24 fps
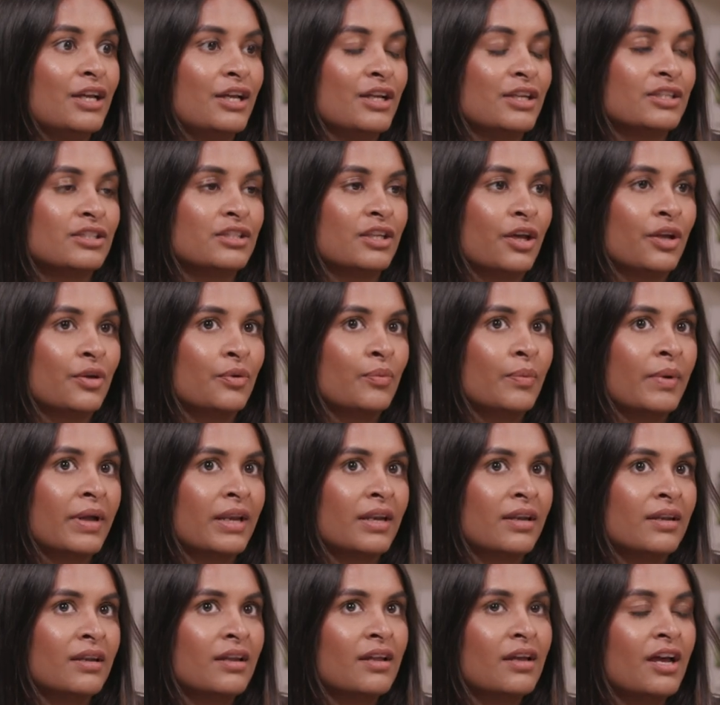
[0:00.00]
So
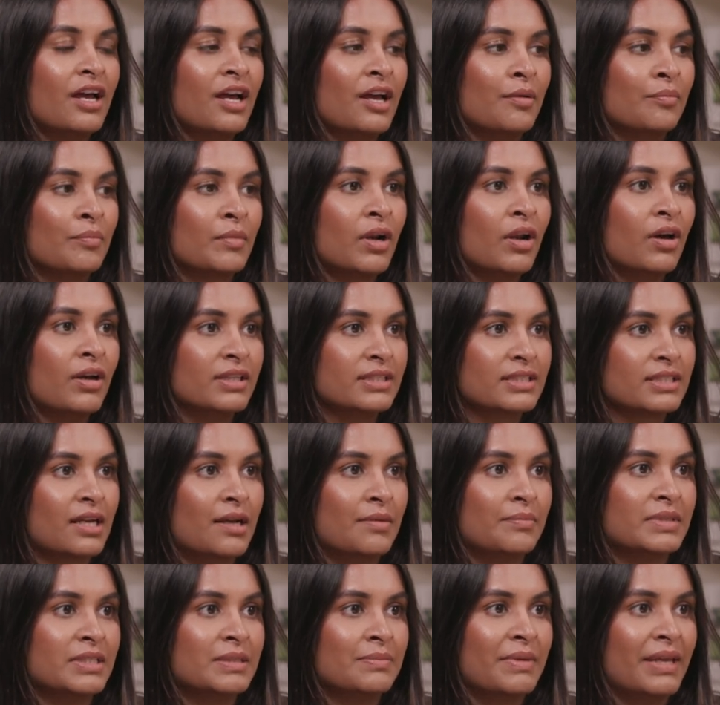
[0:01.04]
when clients
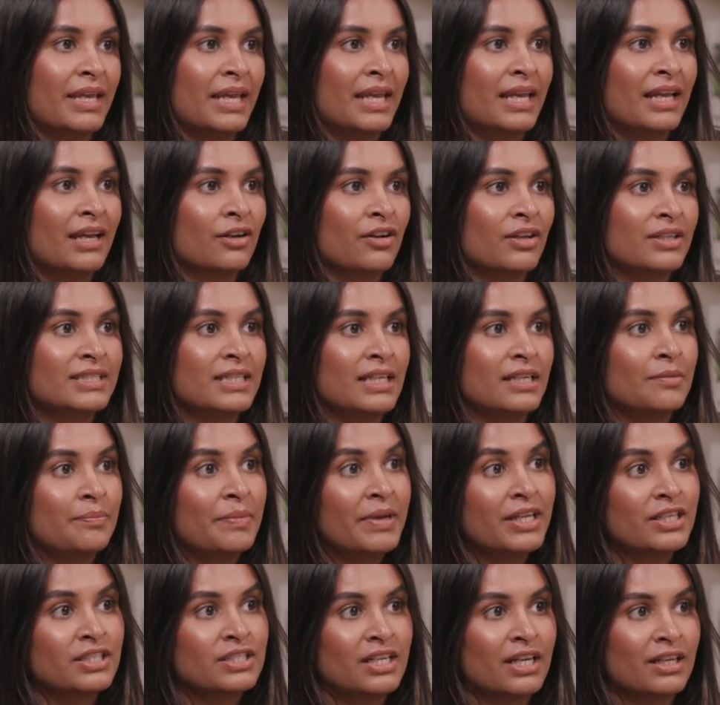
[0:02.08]
come to me and I send a
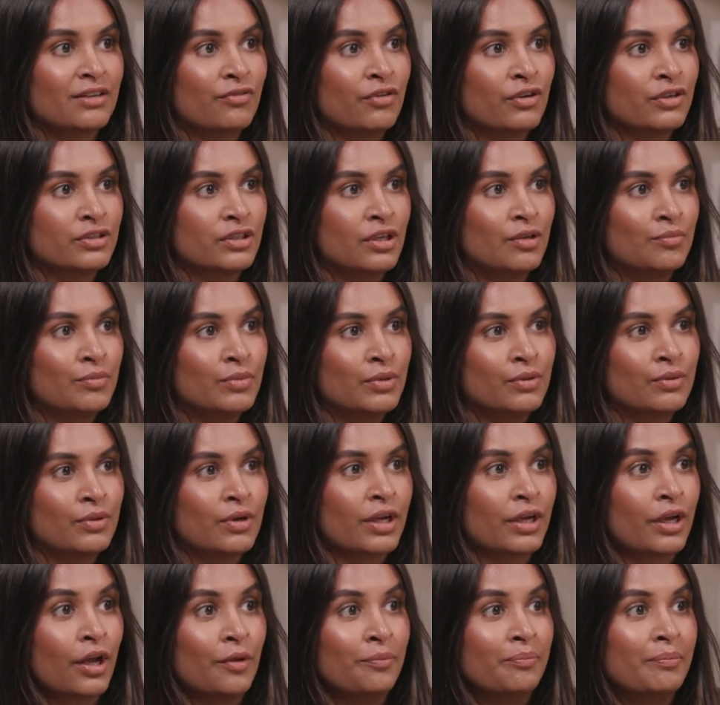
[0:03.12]
pitch deck, for example, and I
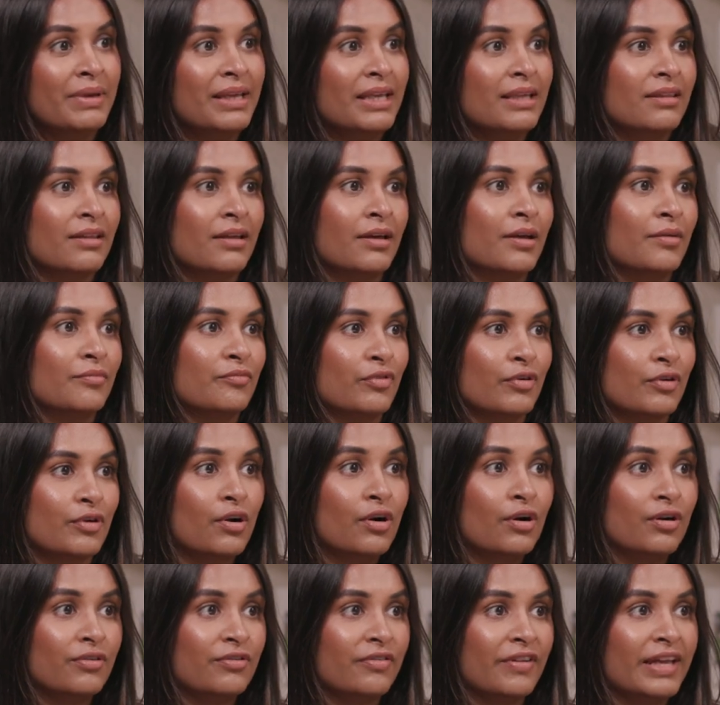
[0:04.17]
go meet them for a
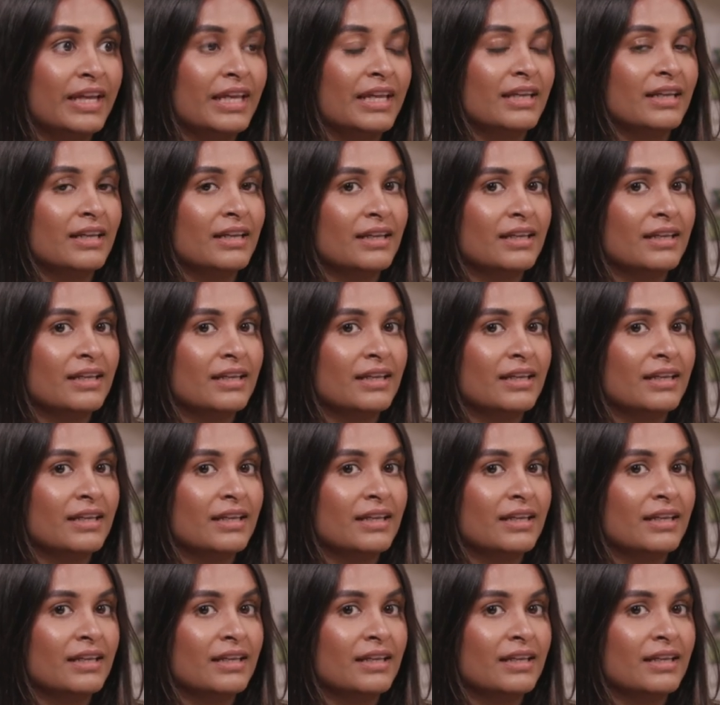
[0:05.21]
coffee,